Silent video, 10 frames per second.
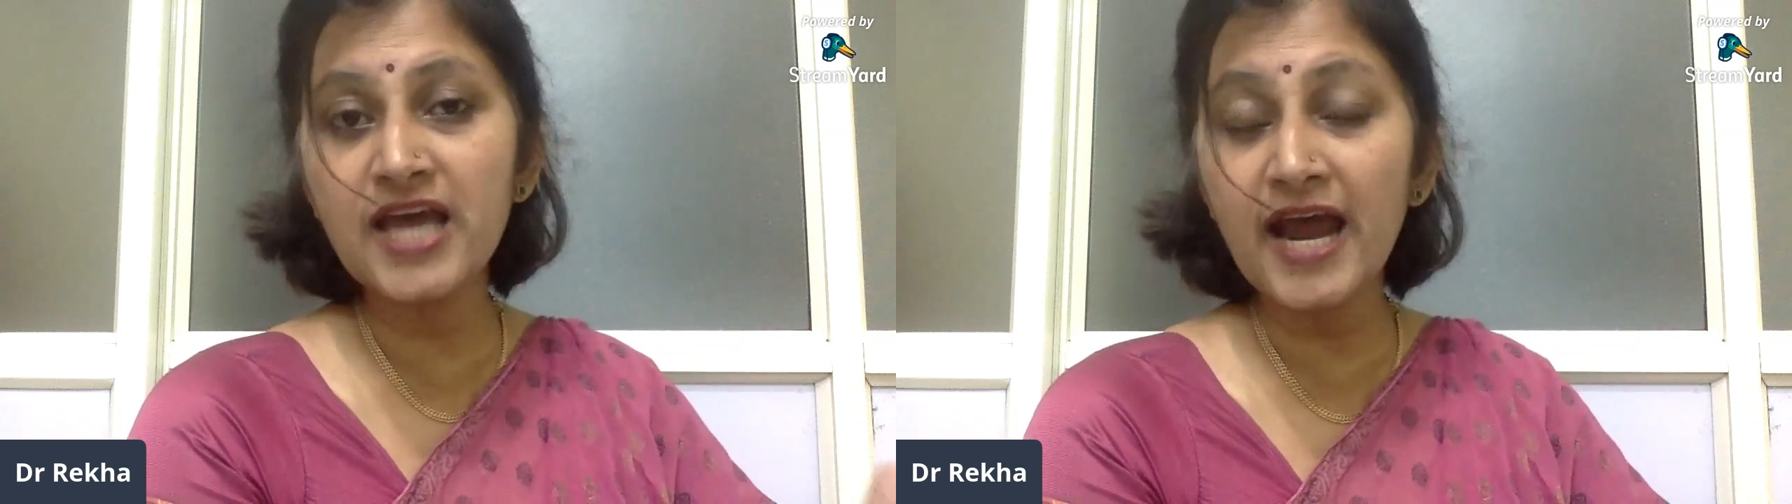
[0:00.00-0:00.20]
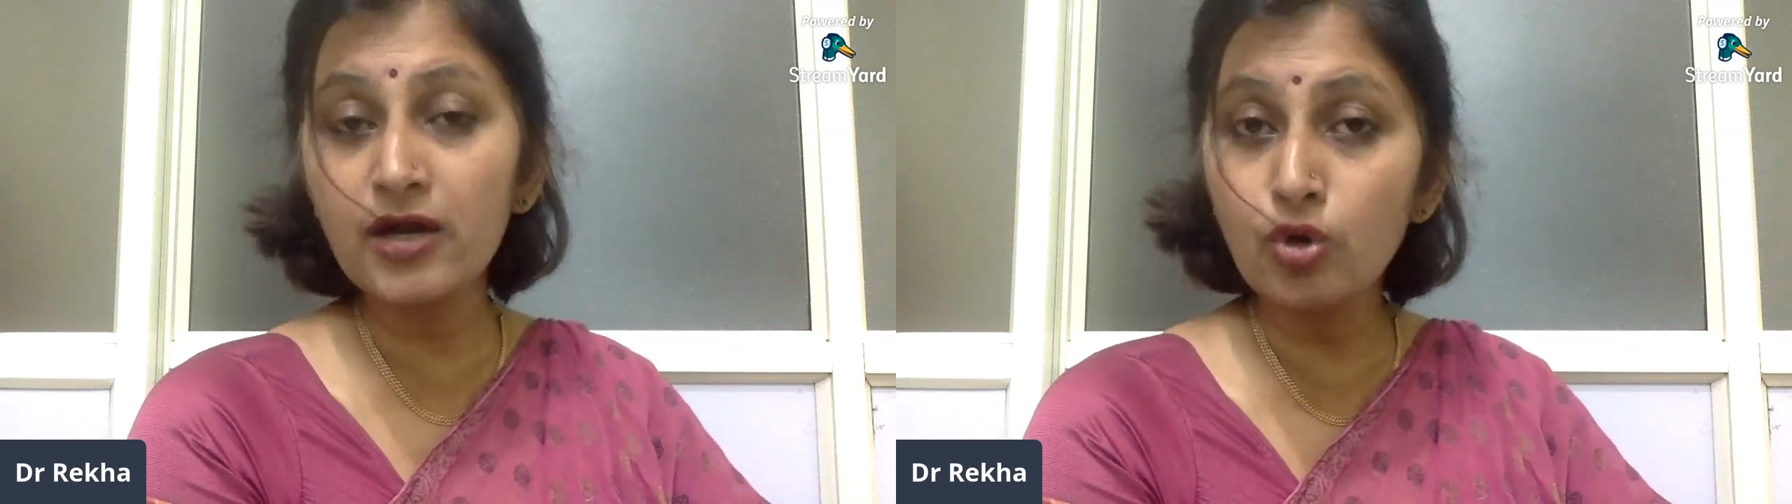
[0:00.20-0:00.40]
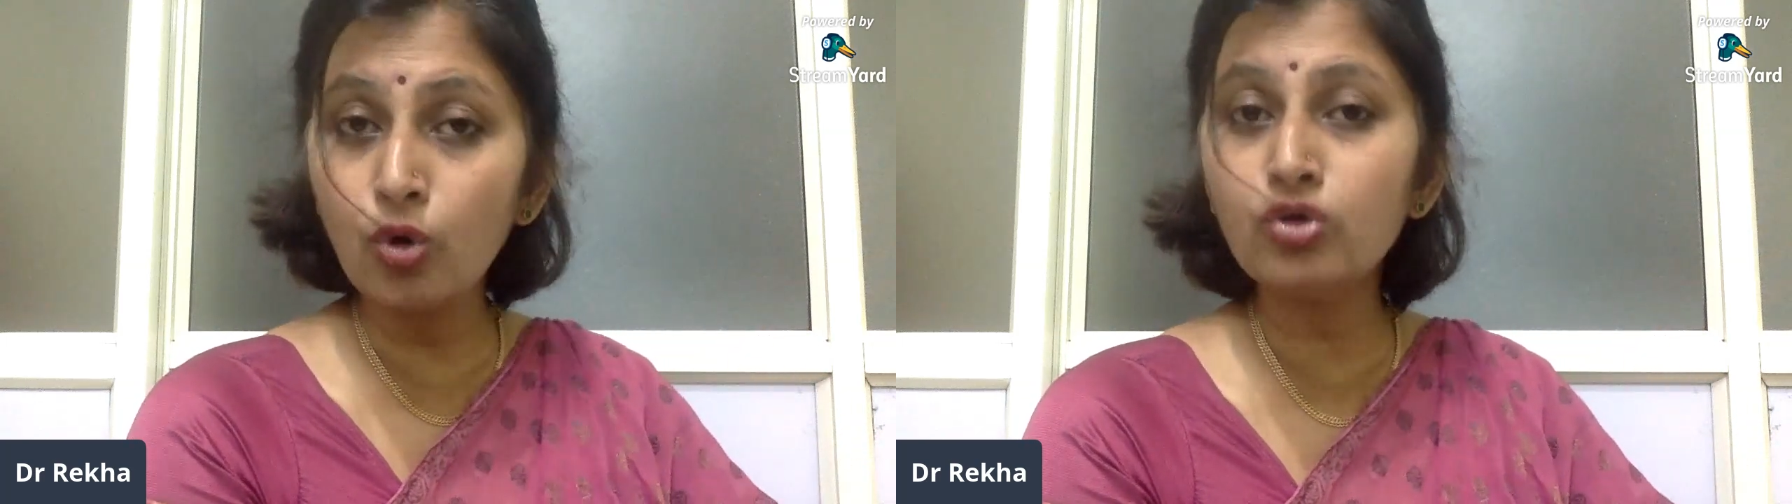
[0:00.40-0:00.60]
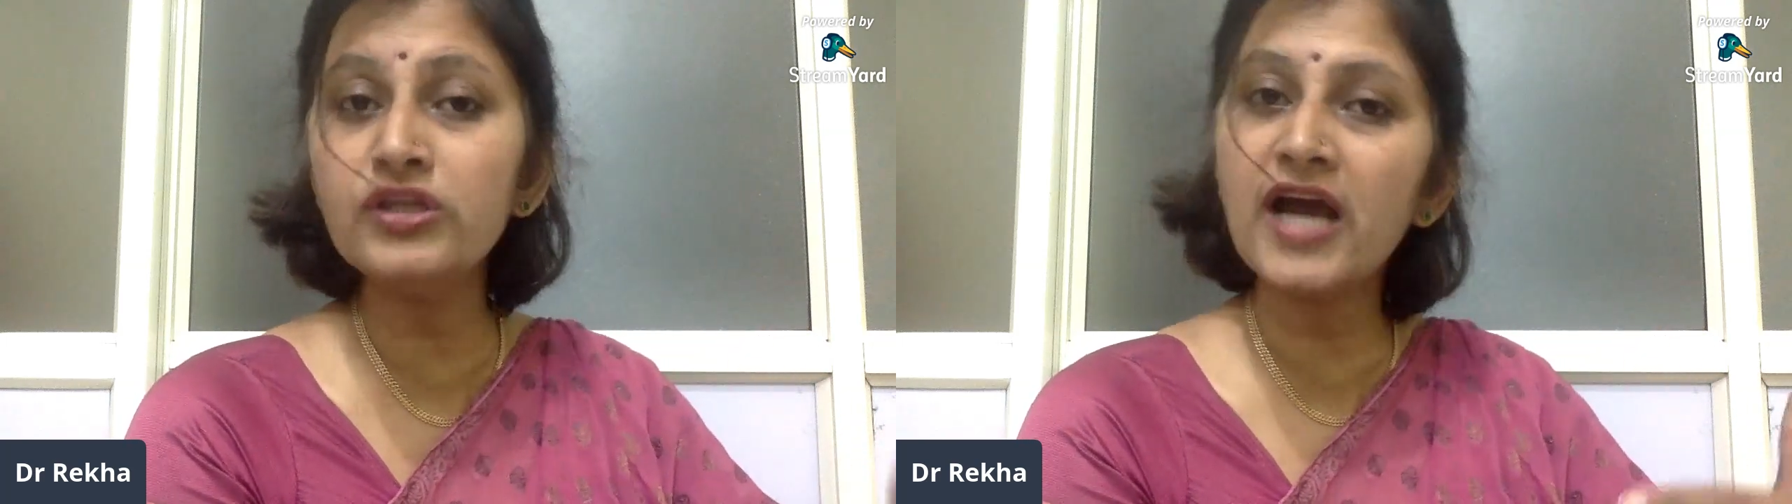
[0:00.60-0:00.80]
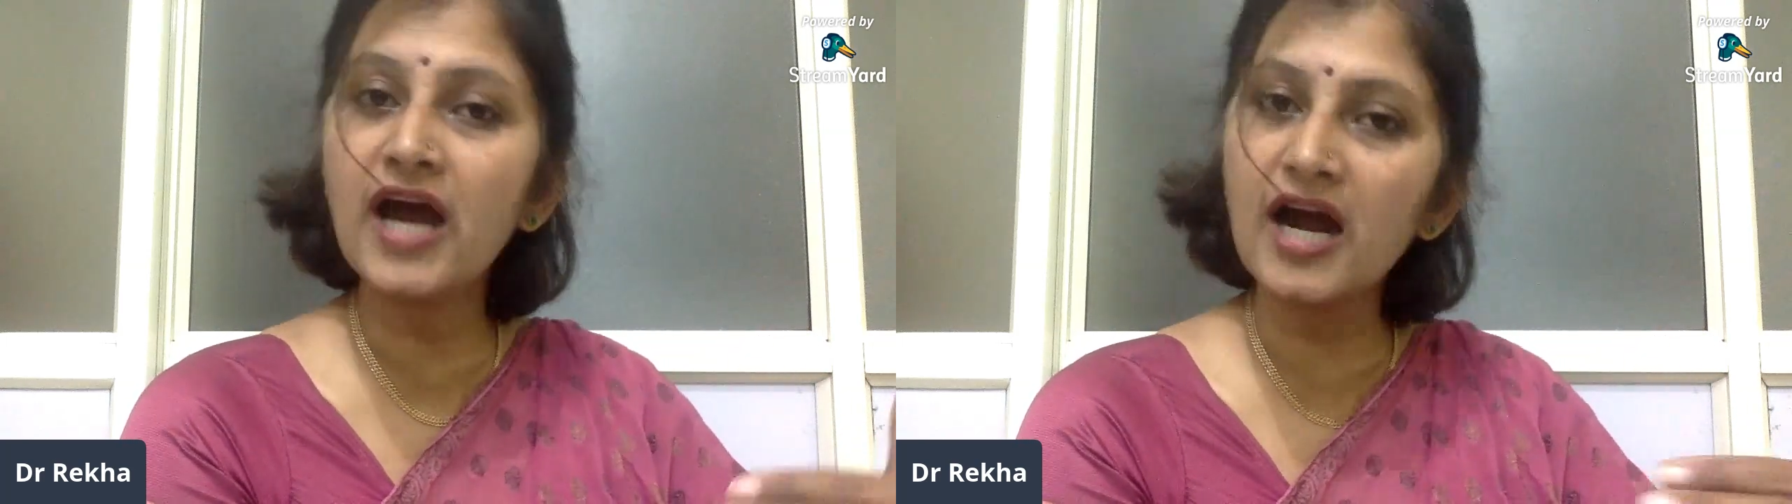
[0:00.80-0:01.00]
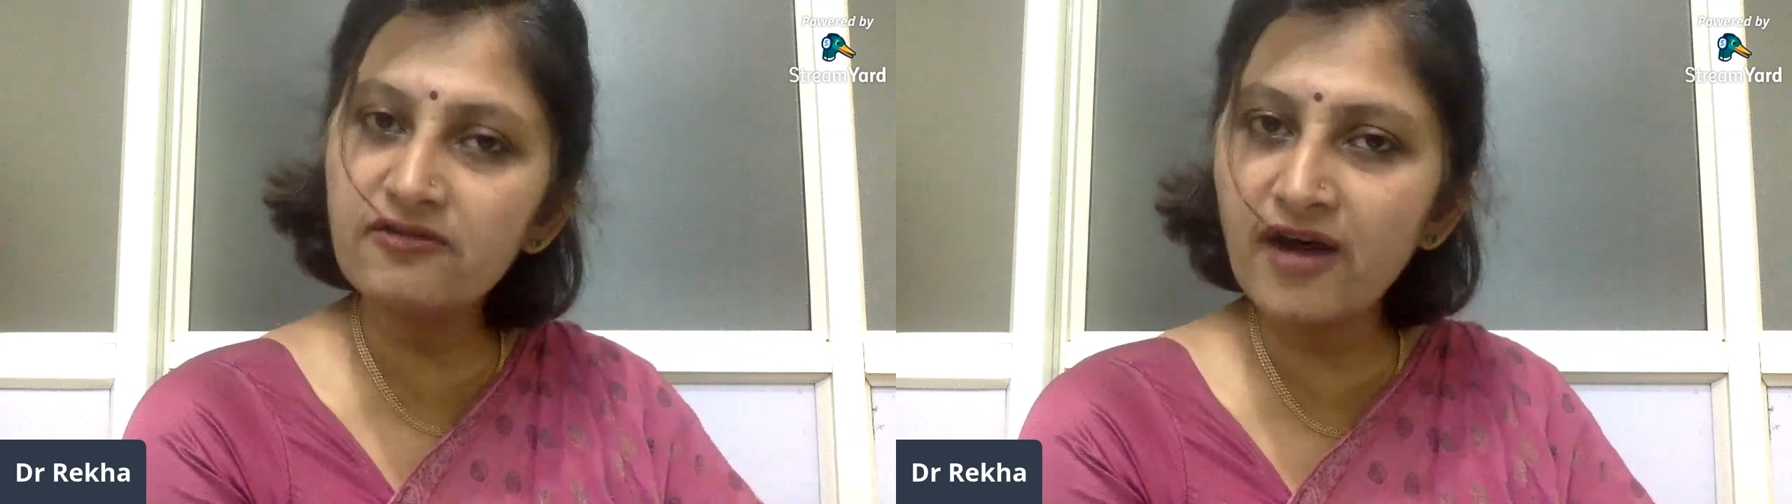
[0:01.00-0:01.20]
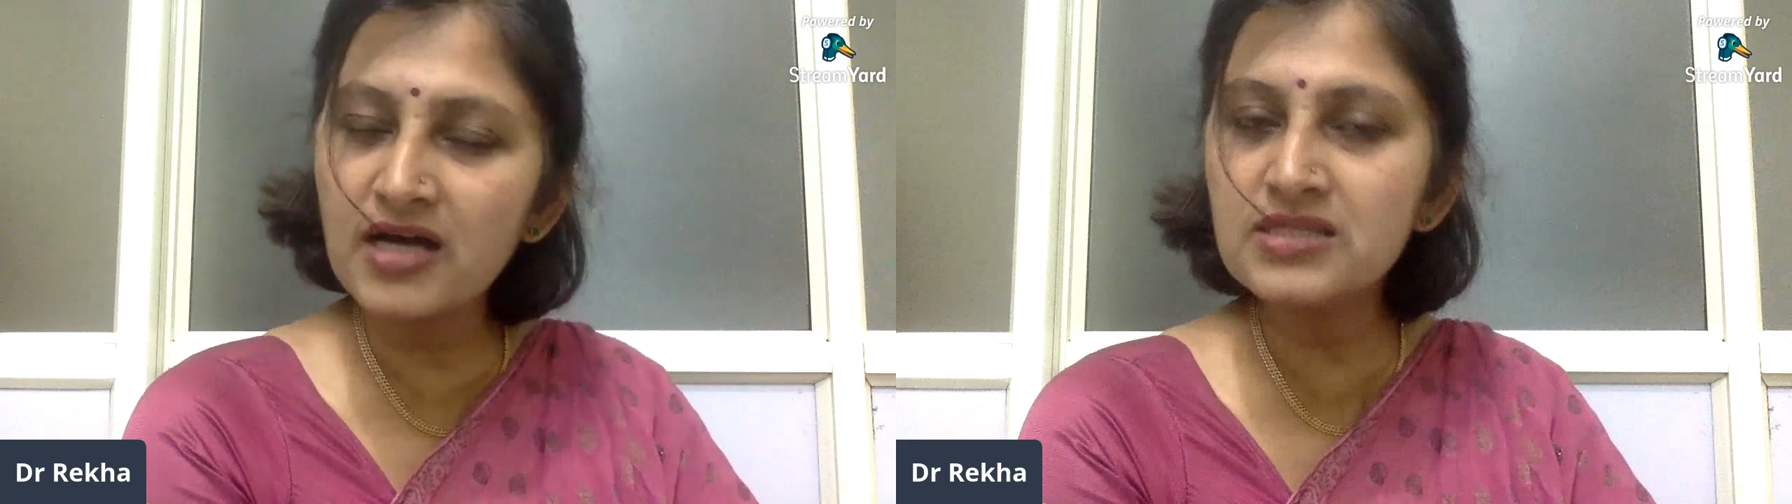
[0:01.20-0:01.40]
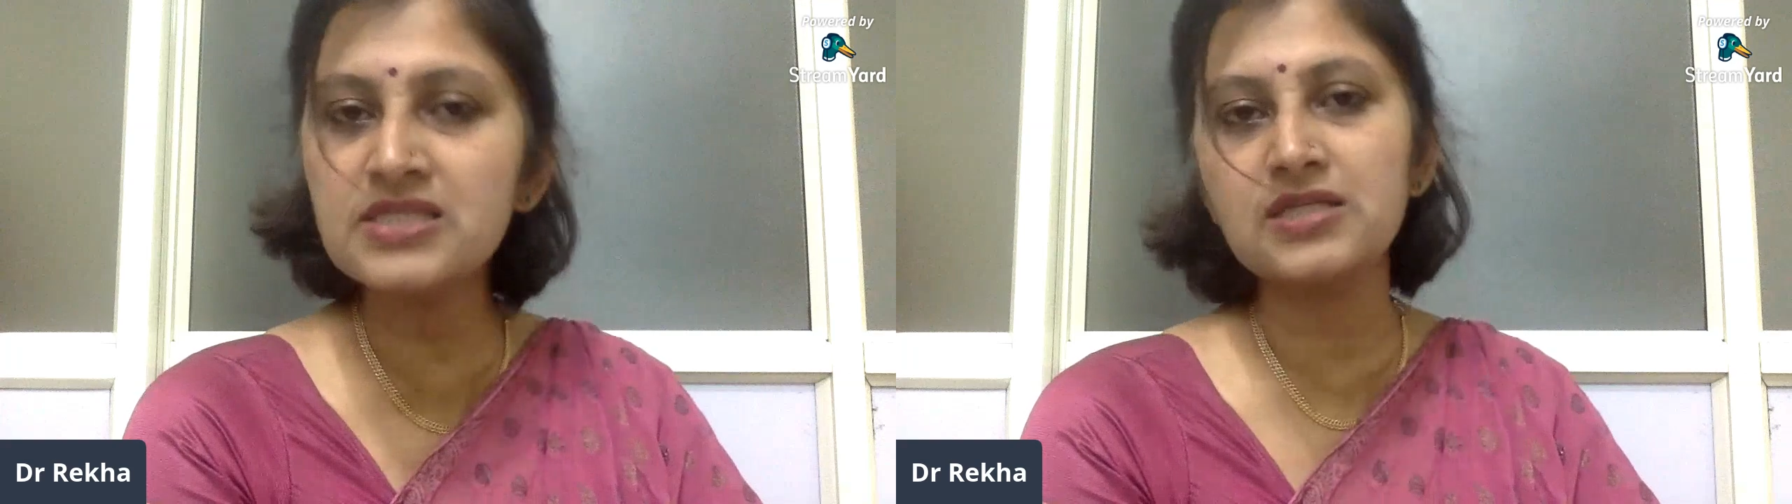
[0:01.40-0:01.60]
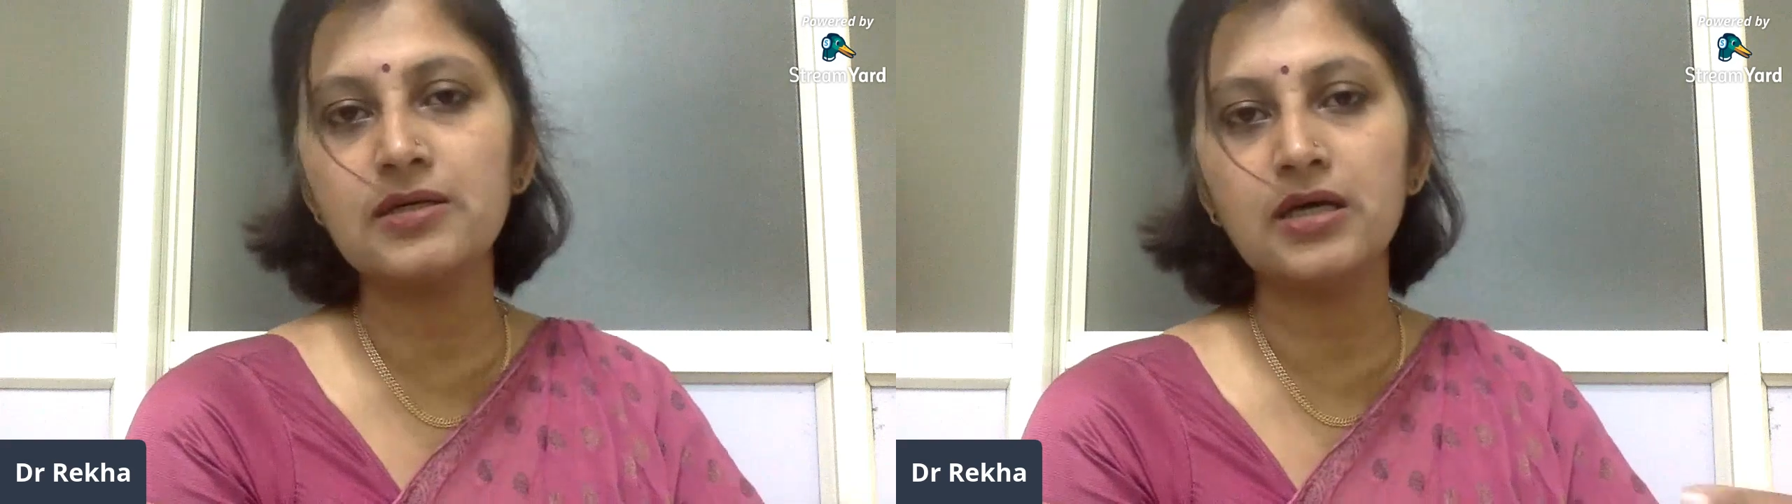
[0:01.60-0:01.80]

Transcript: and go to the advanced